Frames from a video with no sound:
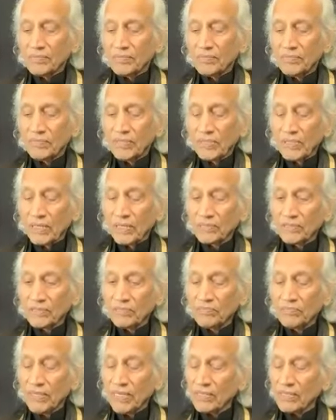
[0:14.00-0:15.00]
beyond the
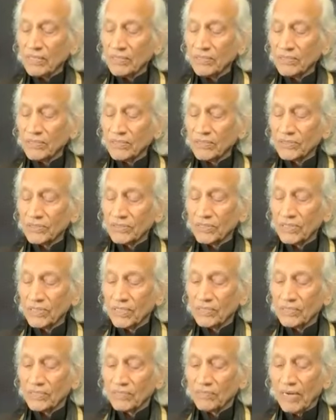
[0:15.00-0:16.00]
barriers
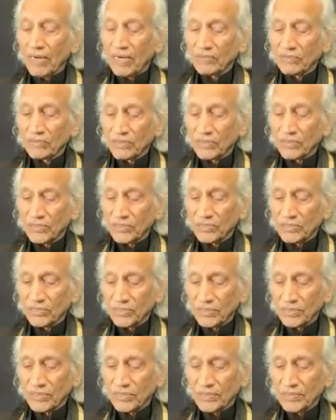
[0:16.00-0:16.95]
and the boundaries